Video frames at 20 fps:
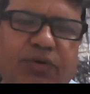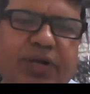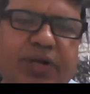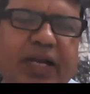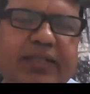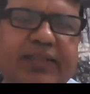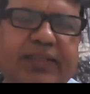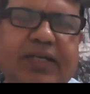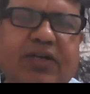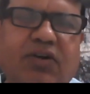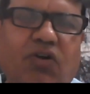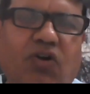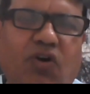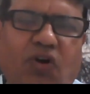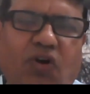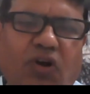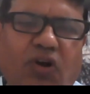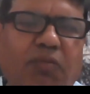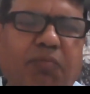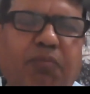look at that
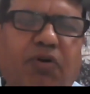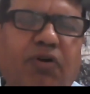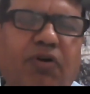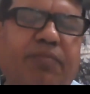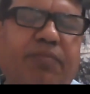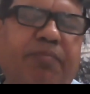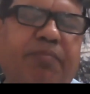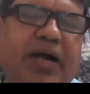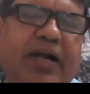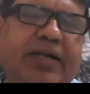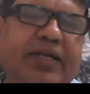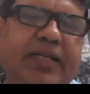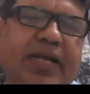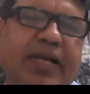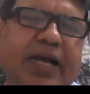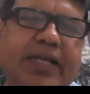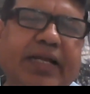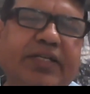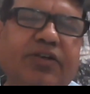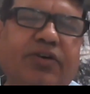all
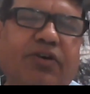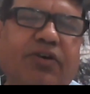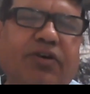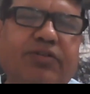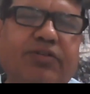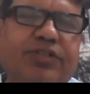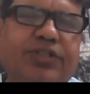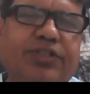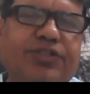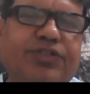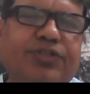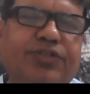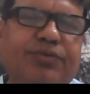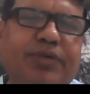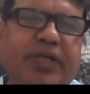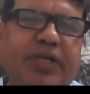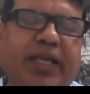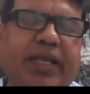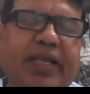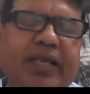party ideologies
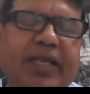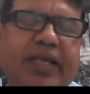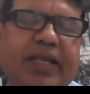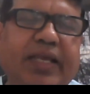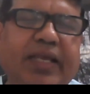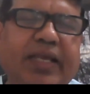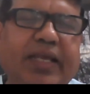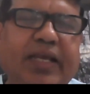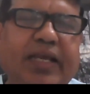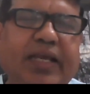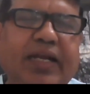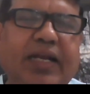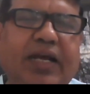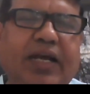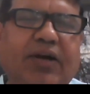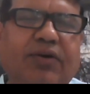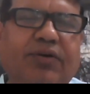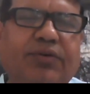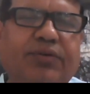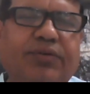today.
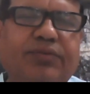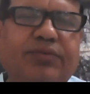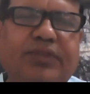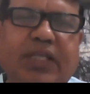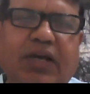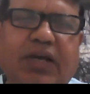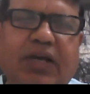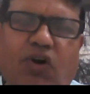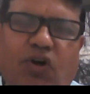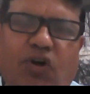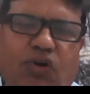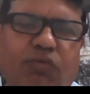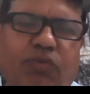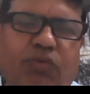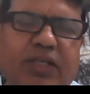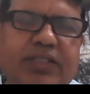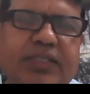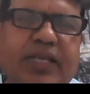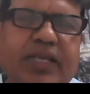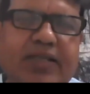Now, they
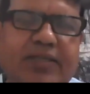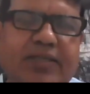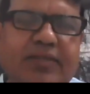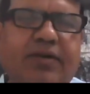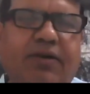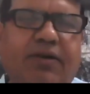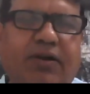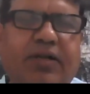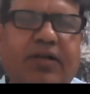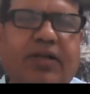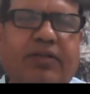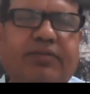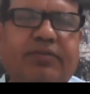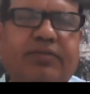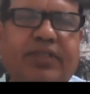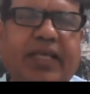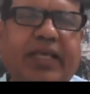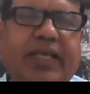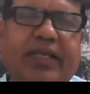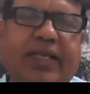always assault
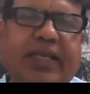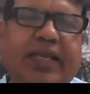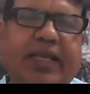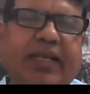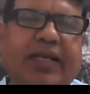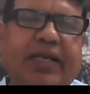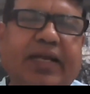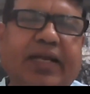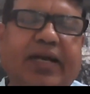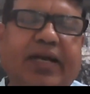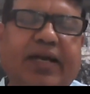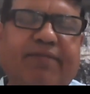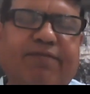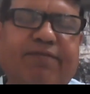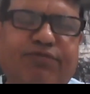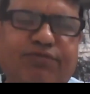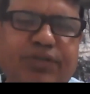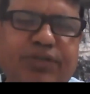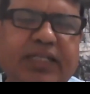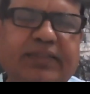on thinking
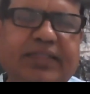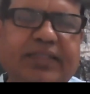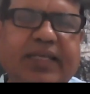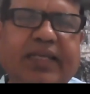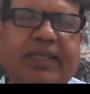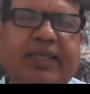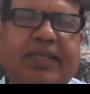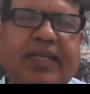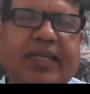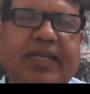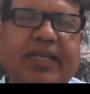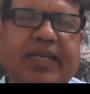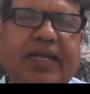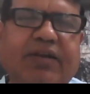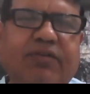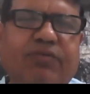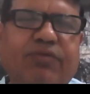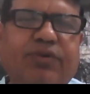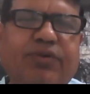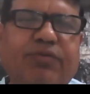and free thinking,
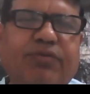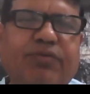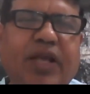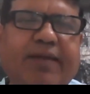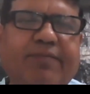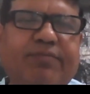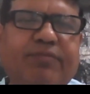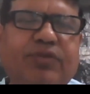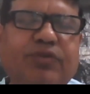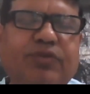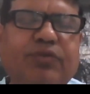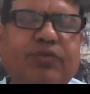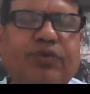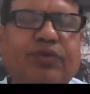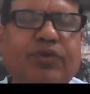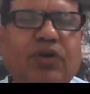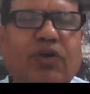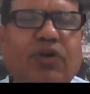and we would have to